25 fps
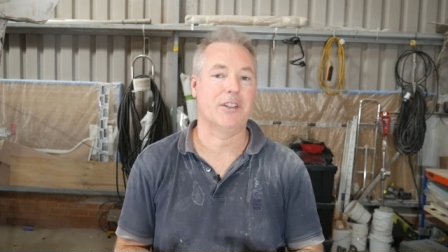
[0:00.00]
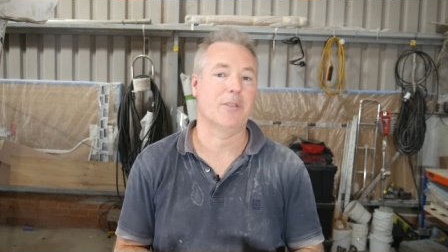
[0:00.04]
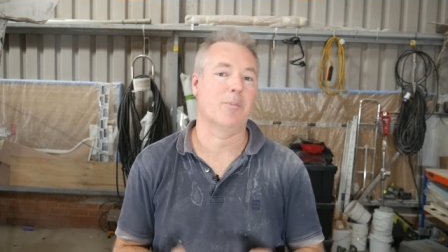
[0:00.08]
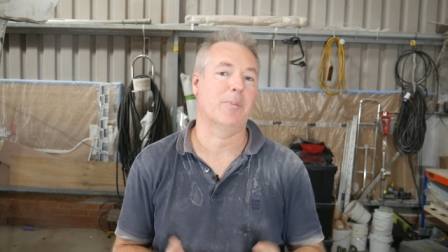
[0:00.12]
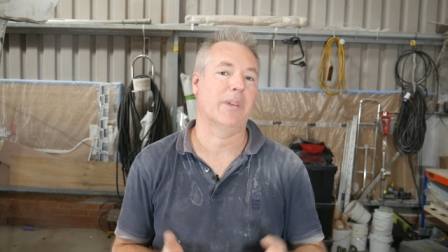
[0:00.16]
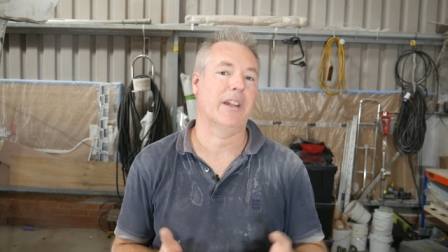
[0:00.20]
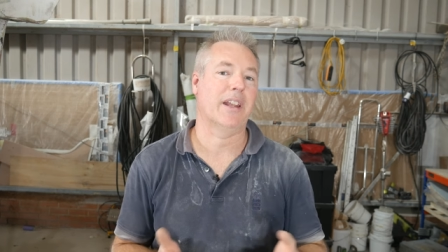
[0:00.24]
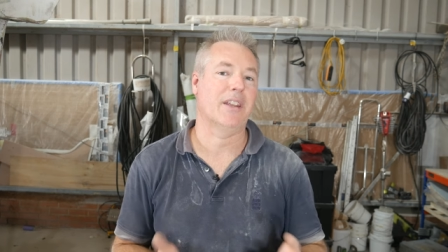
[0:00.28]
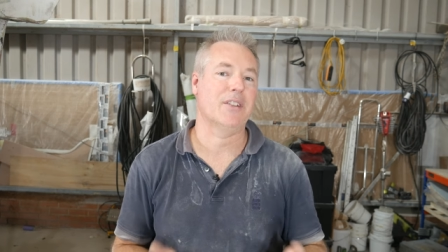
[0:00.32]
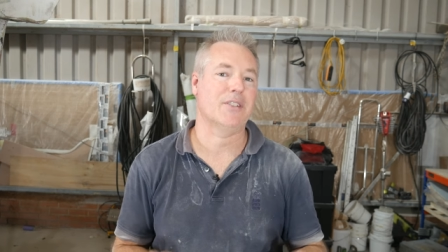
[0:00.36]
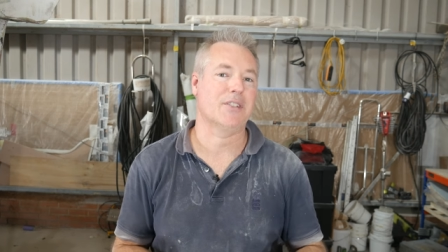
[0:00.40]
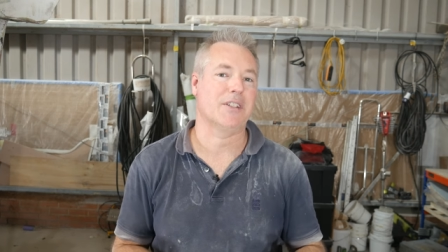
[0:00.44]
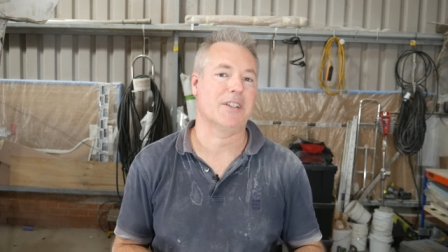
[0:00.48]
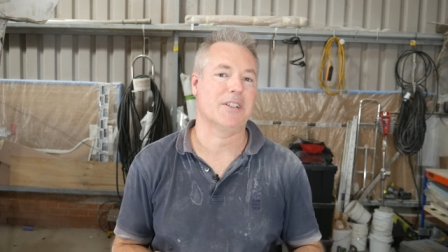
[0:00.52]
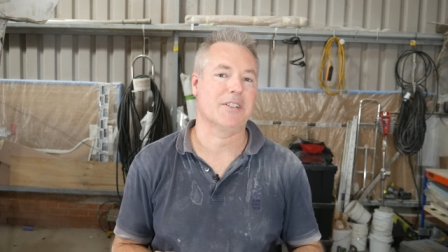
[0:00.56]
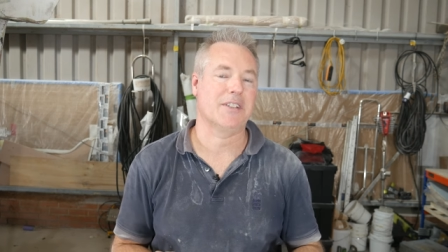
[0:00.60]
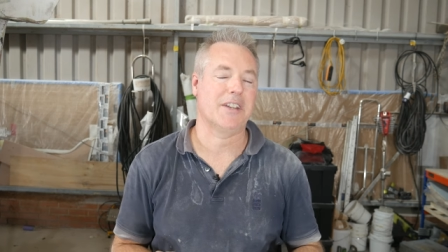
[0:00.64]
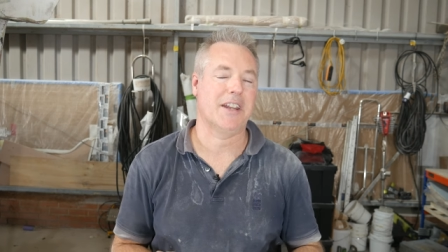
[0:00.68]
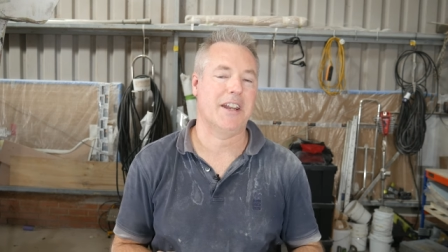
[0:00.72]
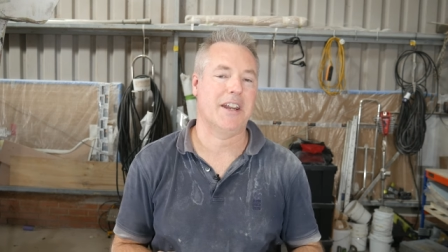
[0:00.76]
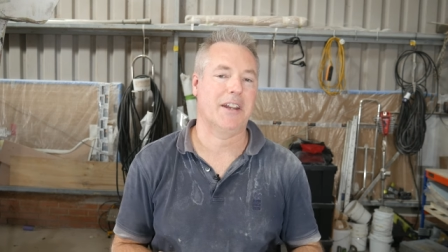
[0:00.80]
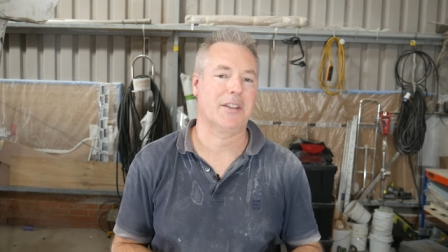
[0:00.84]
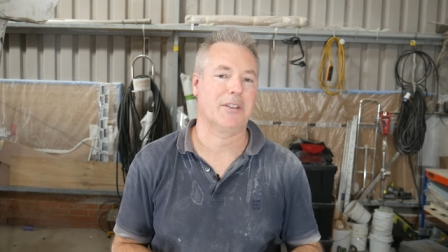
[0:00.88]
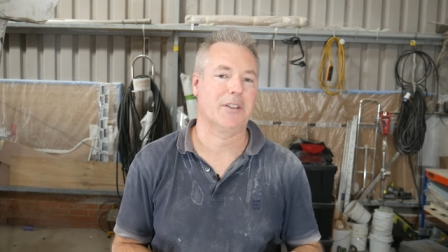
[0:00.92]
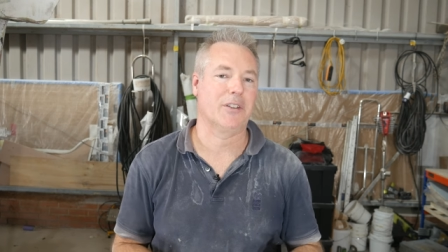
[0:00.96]
a plastic
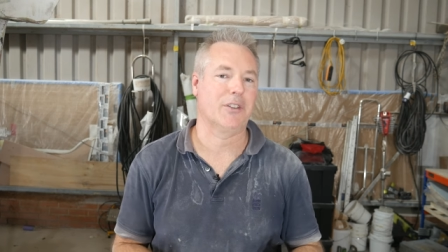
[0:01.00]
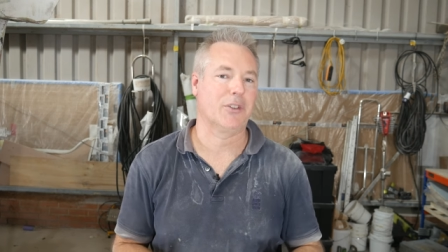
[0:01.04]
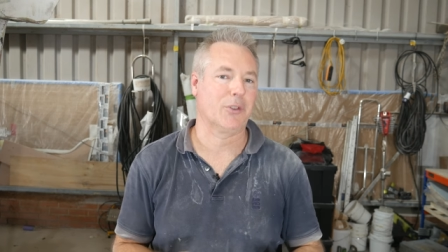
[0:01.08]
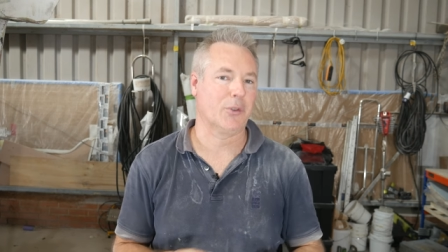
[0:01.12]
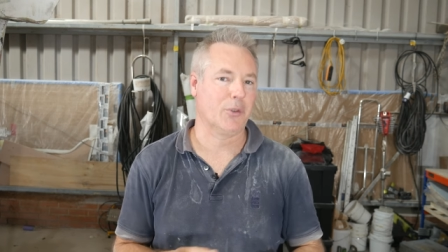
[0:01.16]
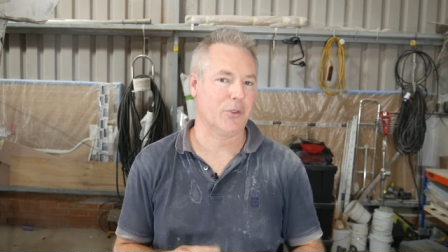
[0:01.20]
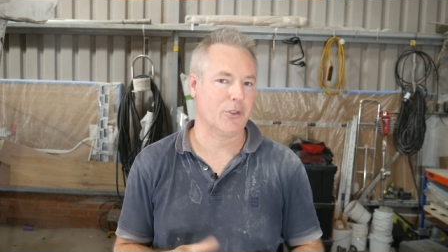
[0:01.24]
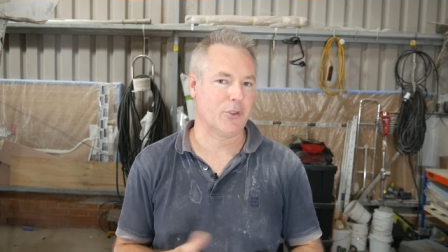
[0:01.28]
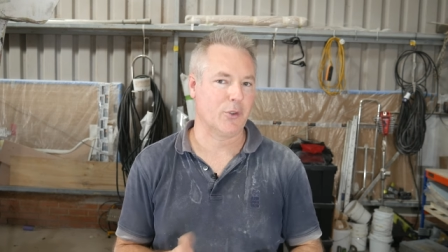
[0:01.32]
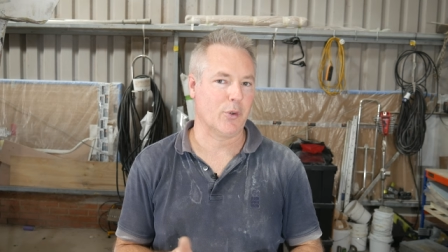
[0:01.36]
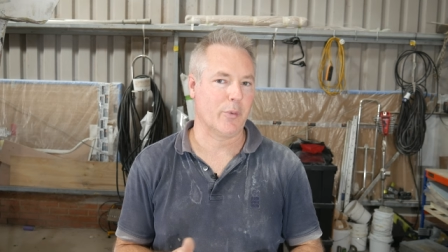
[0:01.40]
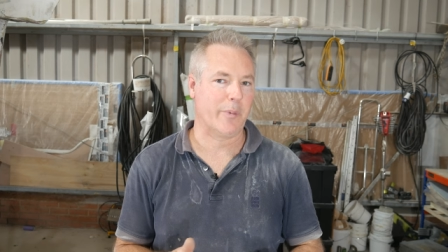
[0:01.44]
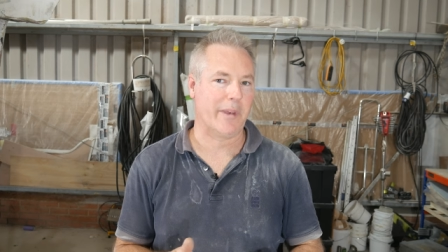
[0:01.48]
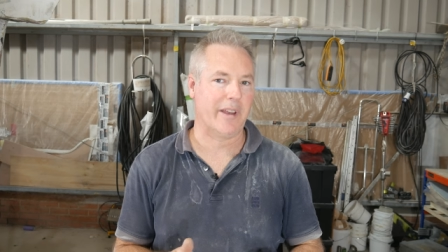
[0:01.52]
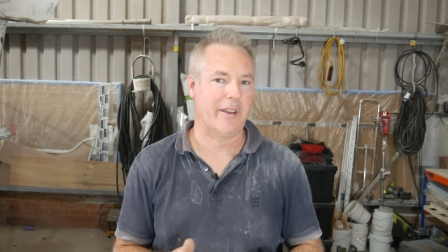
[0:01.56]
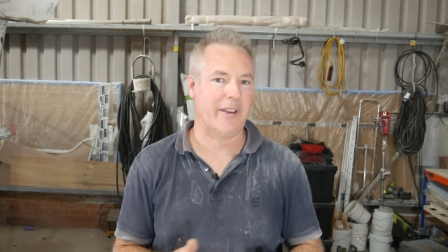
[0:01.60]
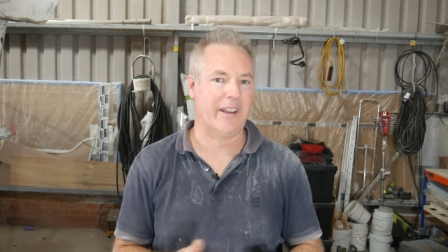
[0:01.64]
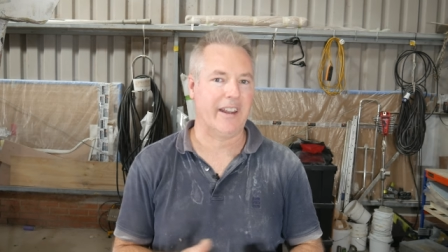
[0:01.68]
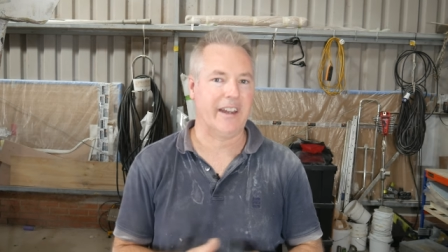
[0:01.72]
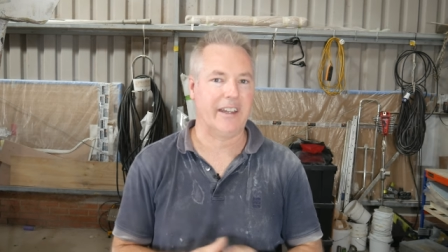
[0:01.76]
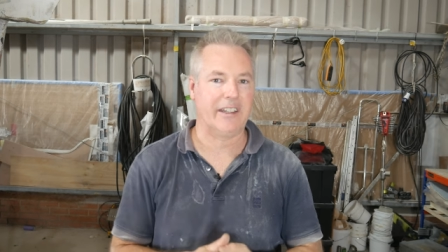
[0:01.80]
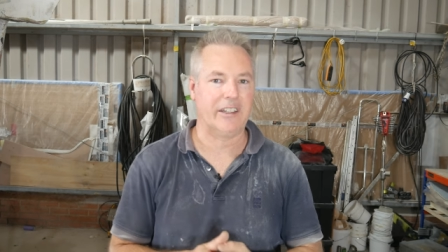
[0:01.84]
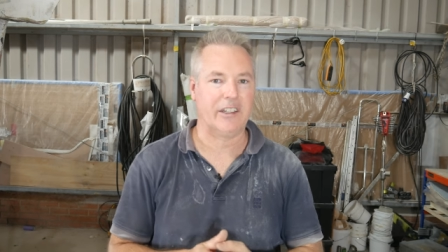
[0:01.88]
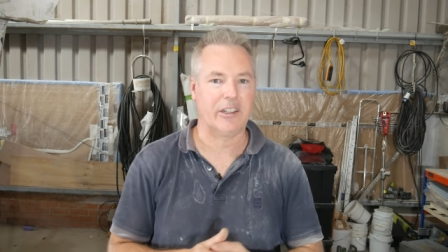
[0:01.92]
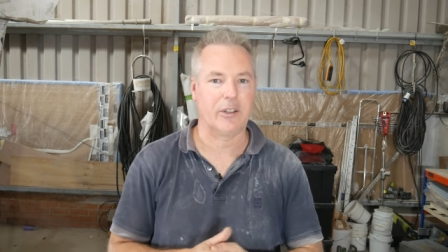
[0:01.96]
tank that's good to about
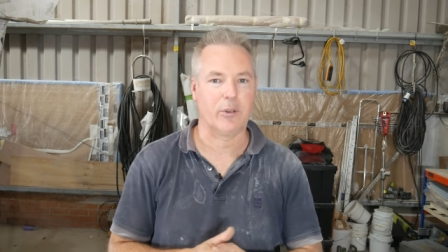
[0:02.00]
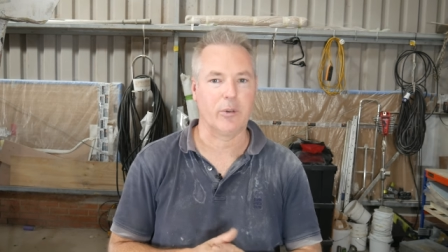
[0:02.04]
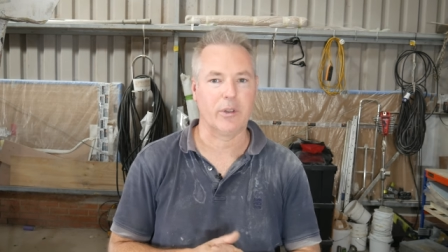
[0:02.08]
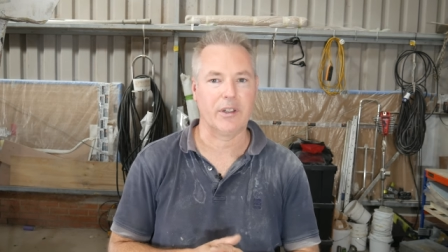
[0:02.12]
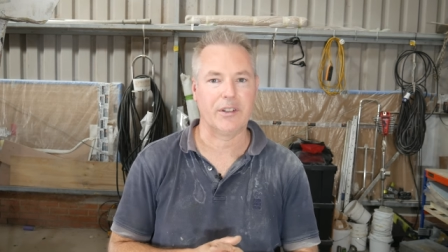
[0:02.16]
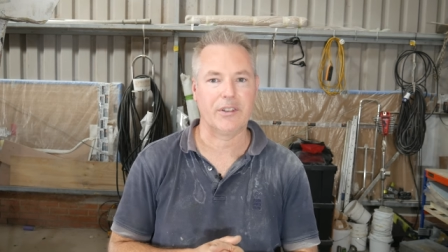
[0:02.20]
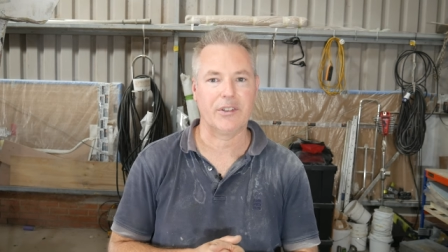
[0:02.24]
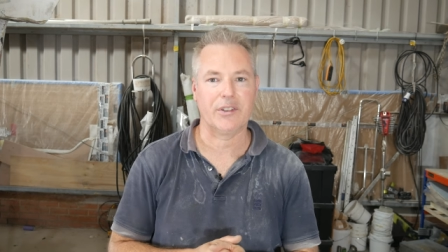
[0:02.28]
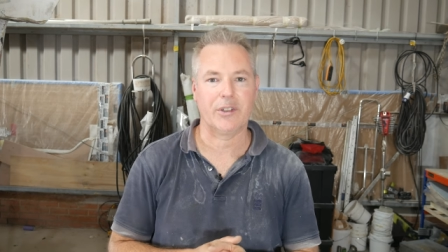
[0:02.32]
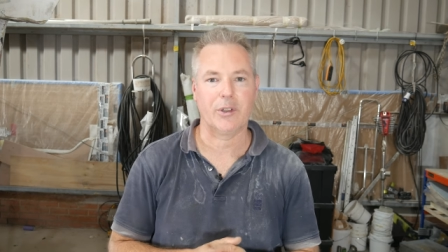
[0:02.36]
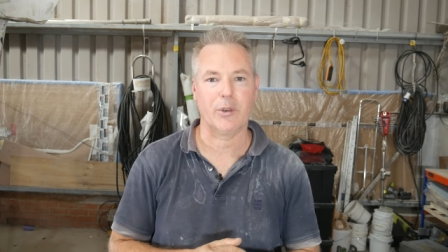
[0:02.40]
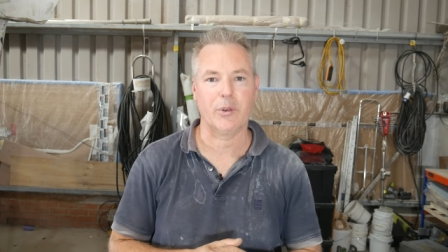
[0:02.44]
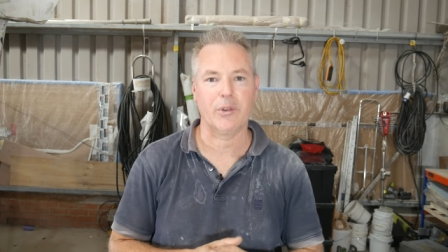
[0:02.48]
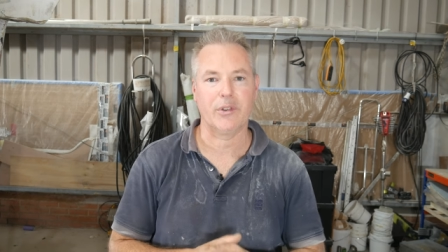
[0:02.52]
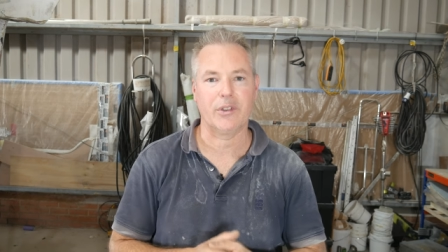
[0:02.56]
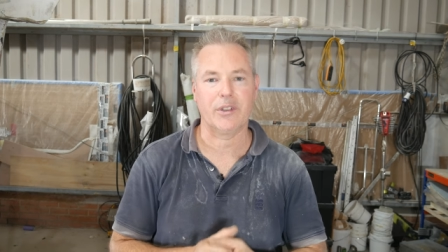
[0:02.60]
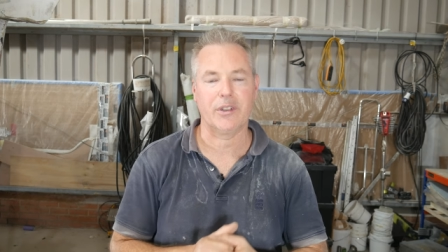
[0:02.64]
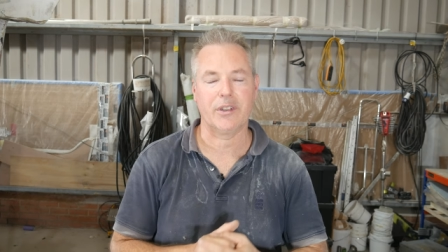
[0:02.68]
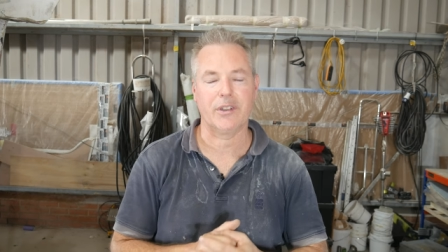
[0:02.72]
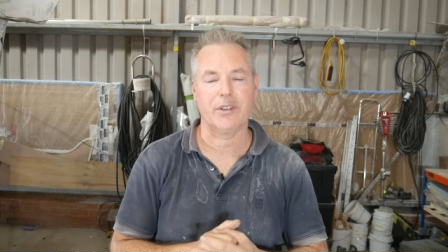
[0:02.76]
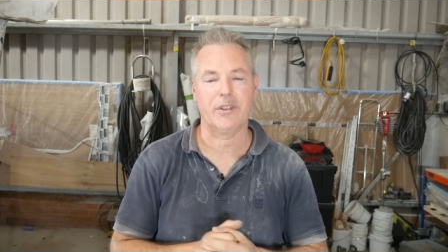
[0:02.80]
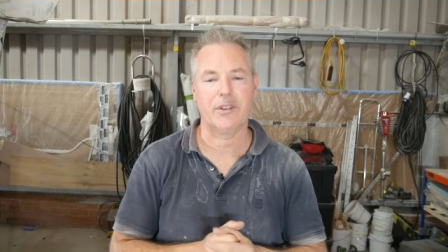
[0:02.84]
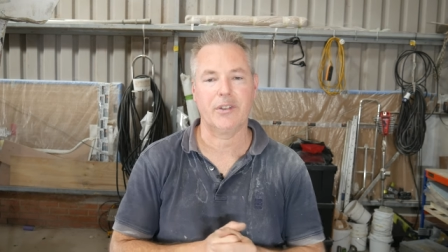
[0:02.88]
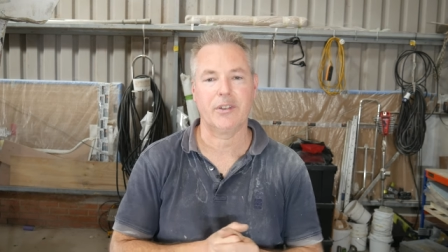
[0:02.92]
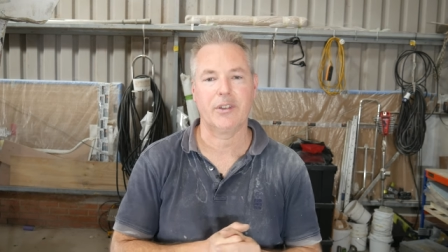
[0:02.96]
eighty degrees
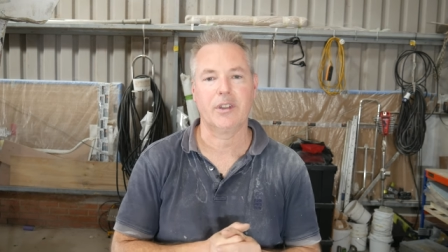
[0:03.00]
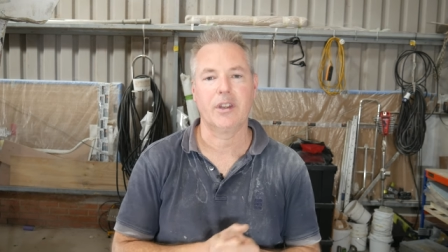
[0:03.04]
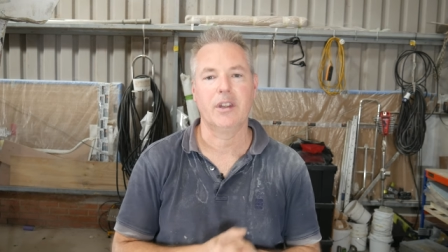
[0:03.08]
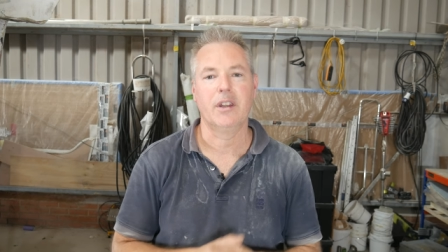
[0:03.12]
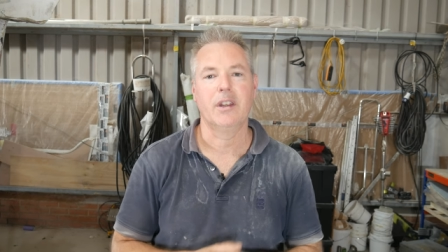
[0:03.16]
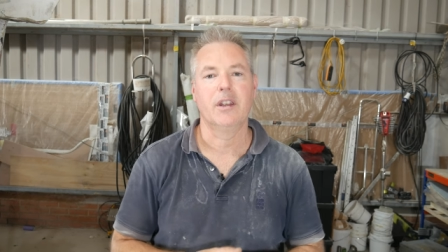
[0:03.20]
Celsius.